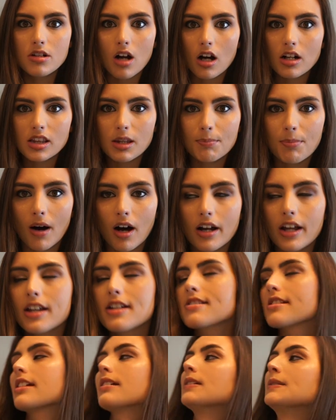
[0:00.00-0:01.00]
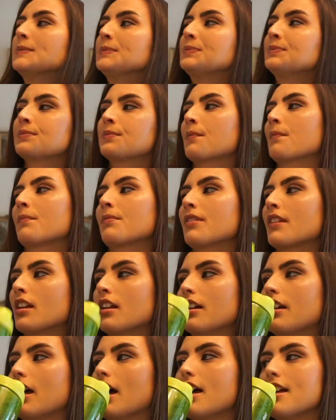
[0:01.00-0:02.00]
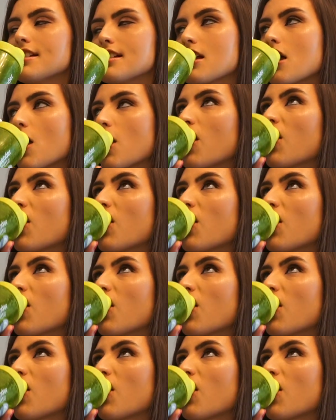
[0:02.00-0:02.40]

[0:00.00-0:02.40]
Doug the Pug is? Like, guys.